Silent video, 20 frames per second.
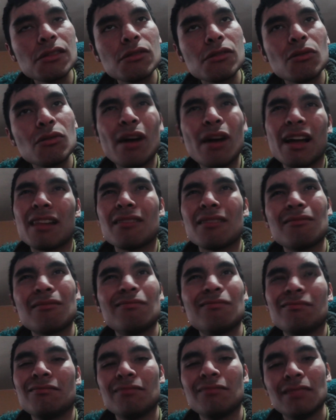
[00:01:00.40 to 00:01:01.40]
well,
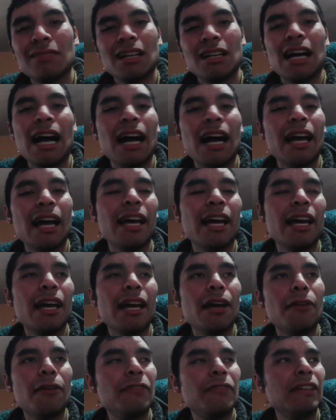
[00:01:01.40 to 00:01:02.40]

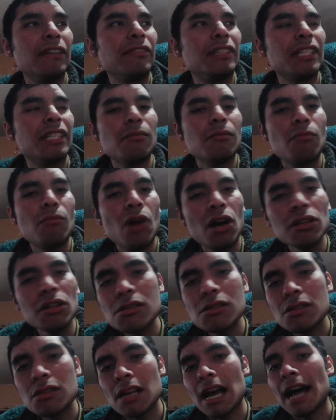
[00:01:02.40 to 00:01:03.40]
15
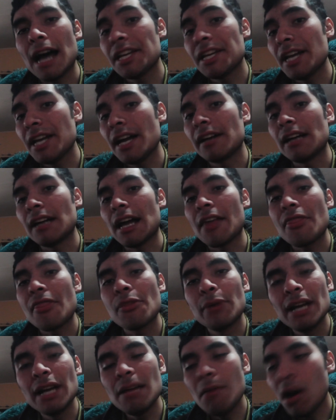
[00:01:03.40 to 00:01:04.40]
months, a year, and
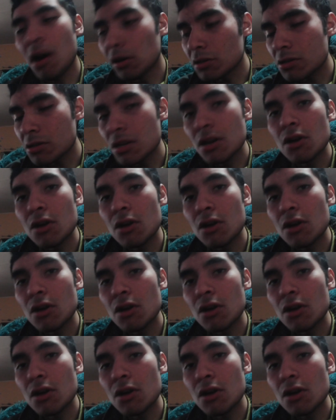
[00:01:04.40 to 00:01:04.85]
3 months,